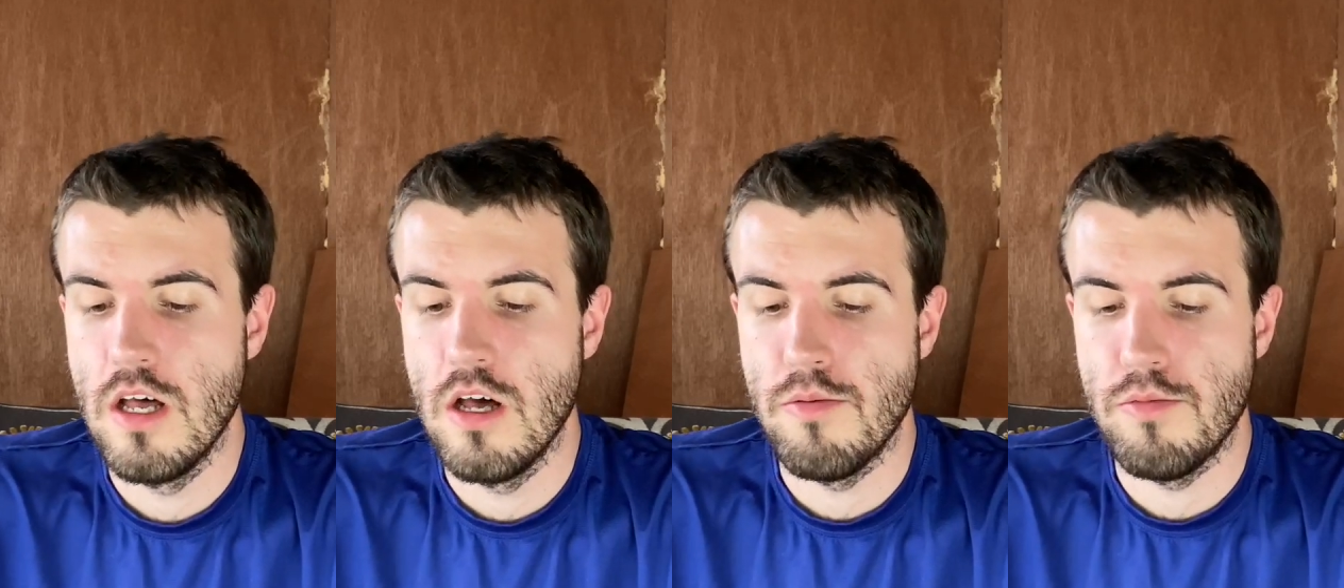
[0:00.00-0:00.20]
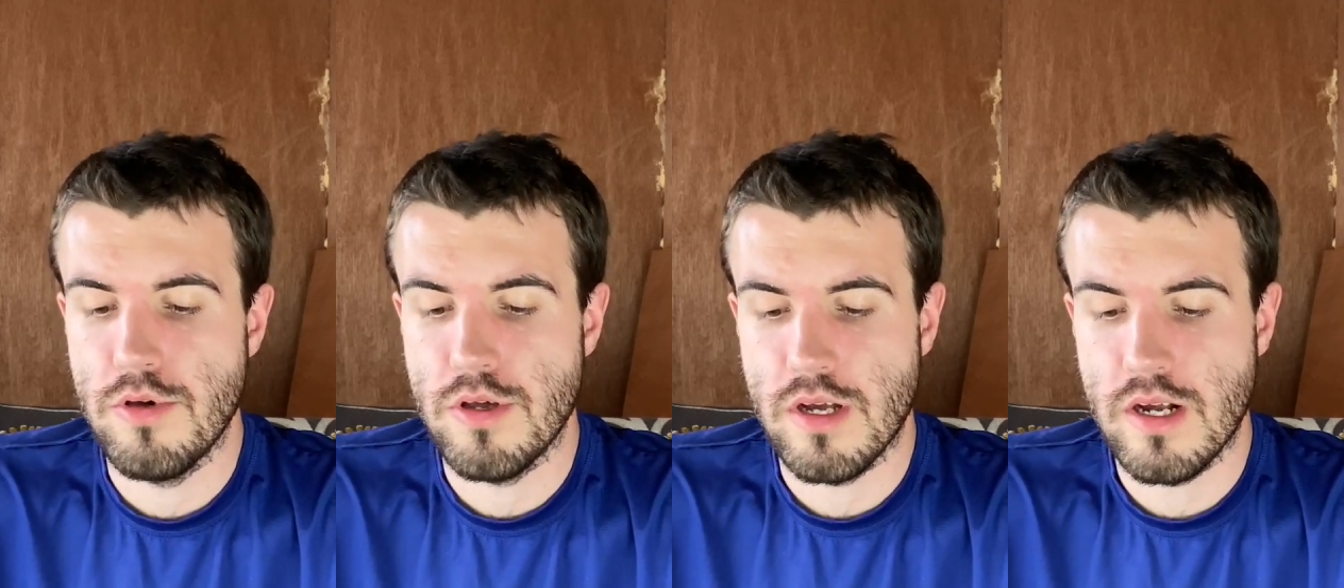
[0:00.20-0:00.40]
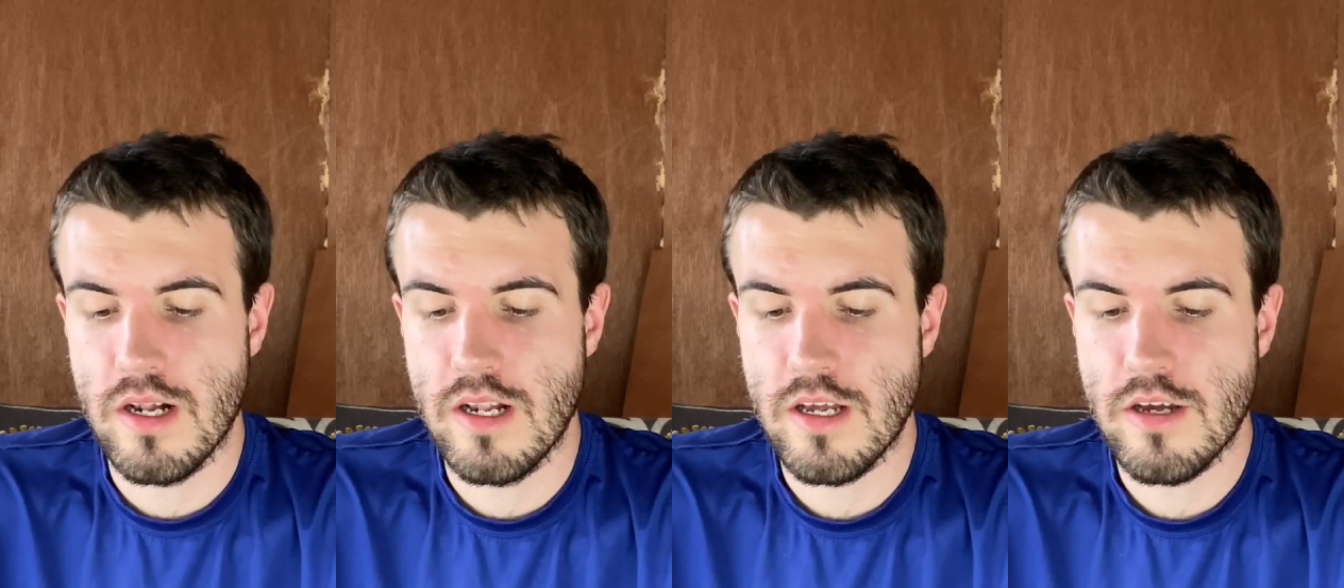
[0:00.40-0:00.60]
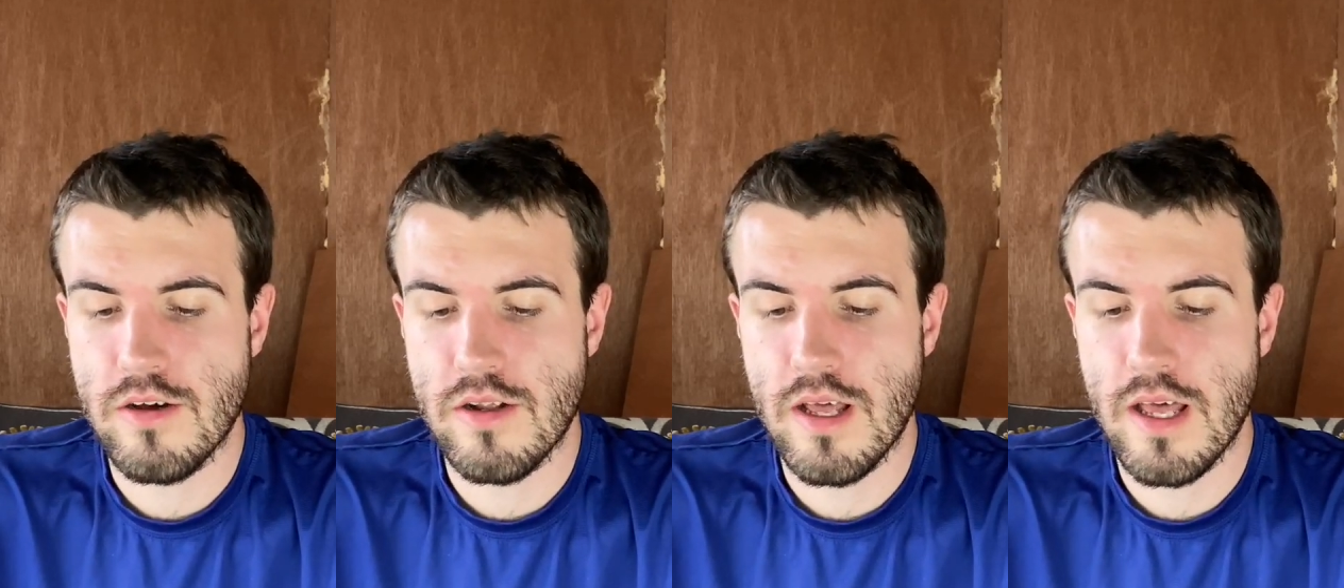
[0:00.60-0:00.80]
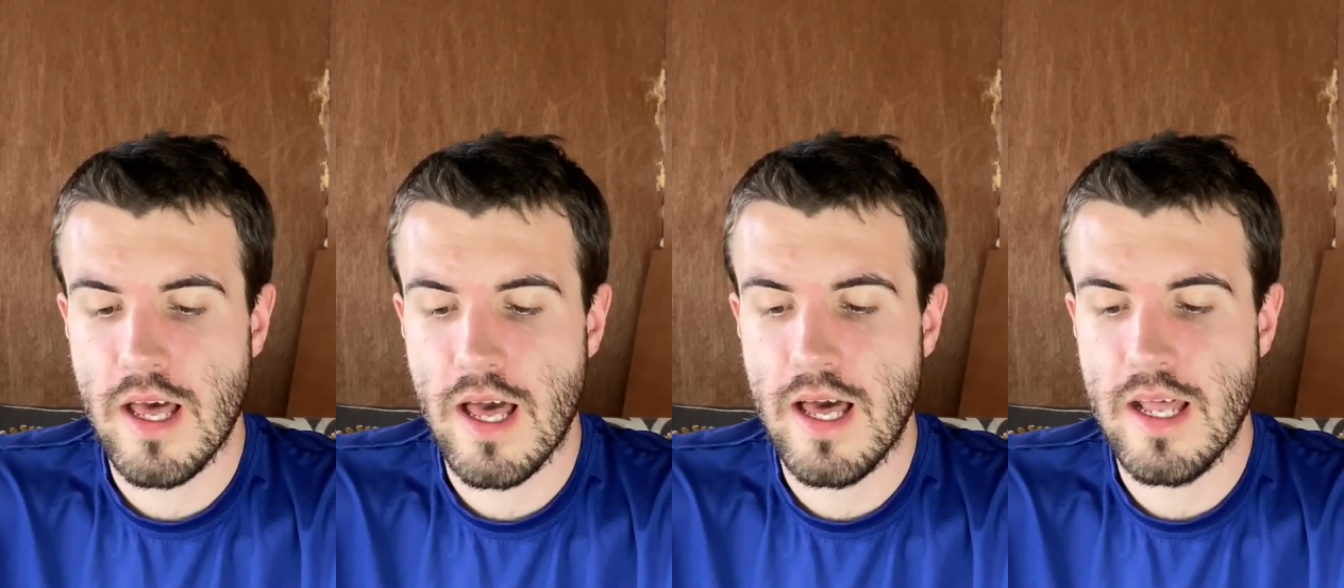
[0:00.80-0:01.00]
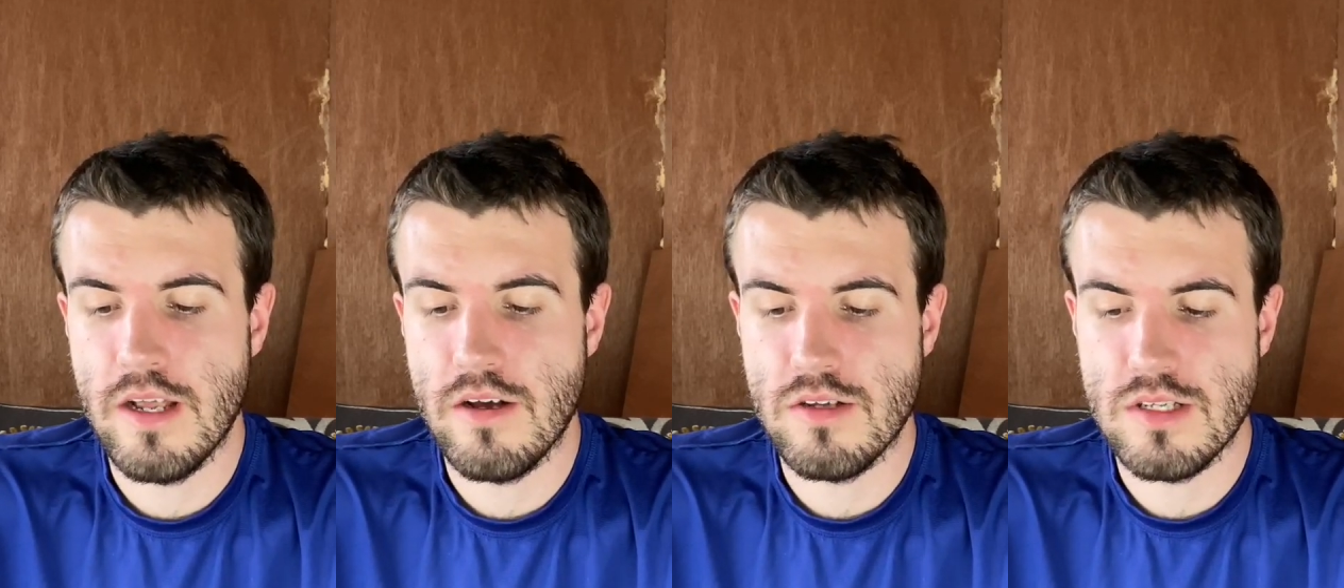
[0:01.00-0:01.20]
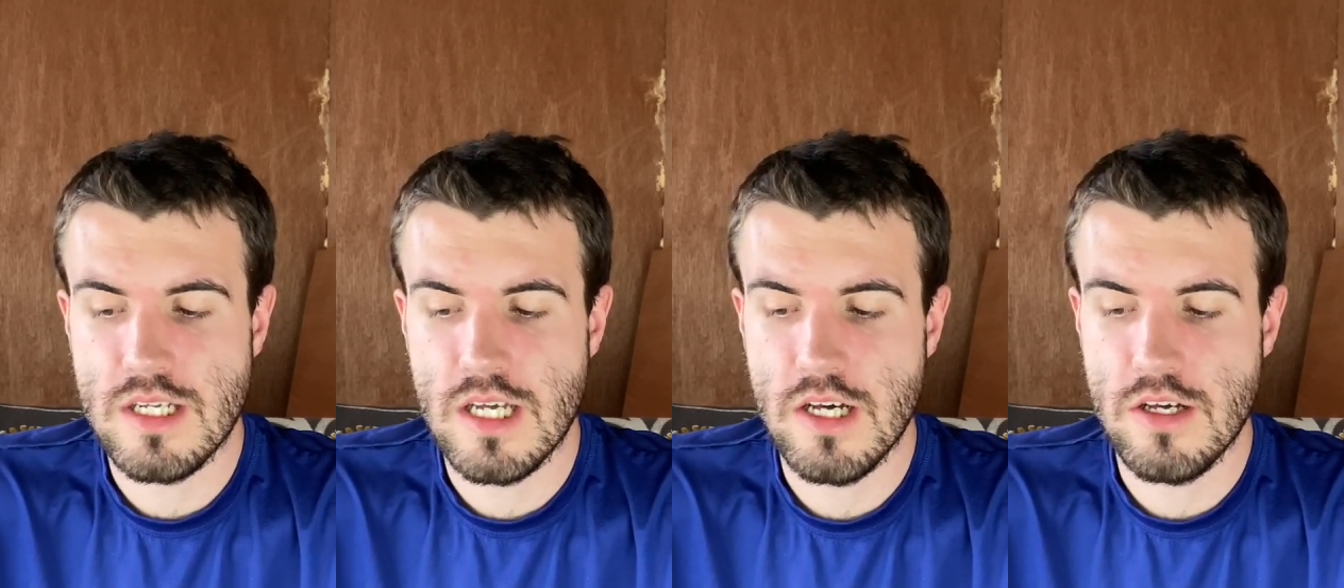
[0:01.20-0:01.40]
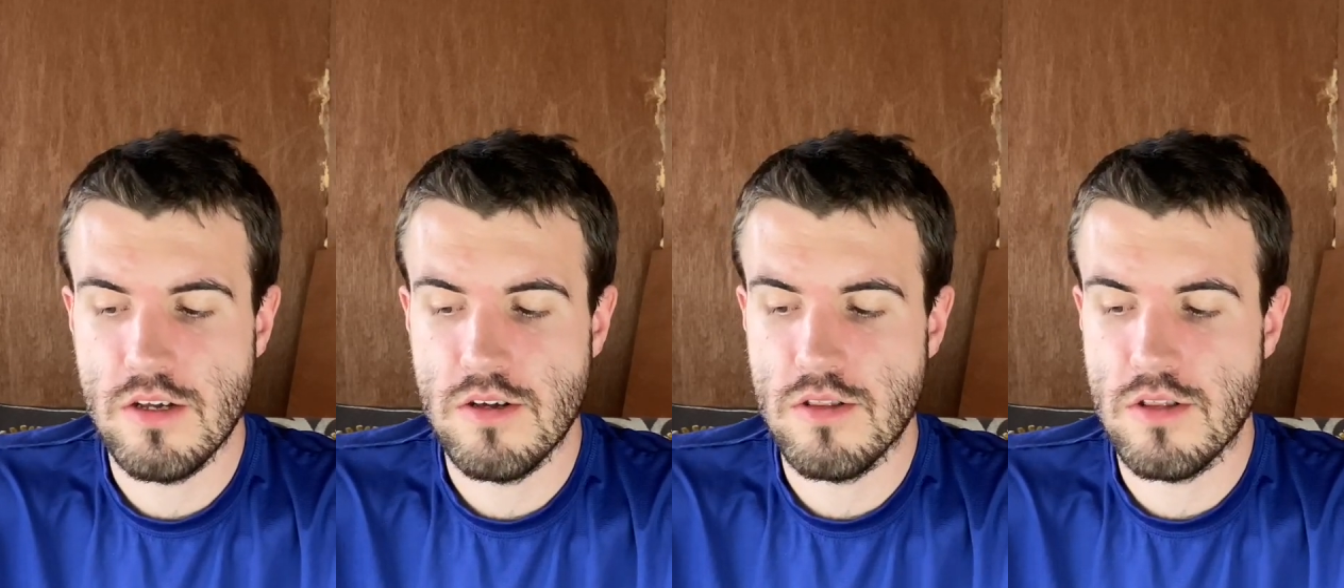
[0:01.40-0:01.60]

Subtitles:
but you can click on it and it'll tell you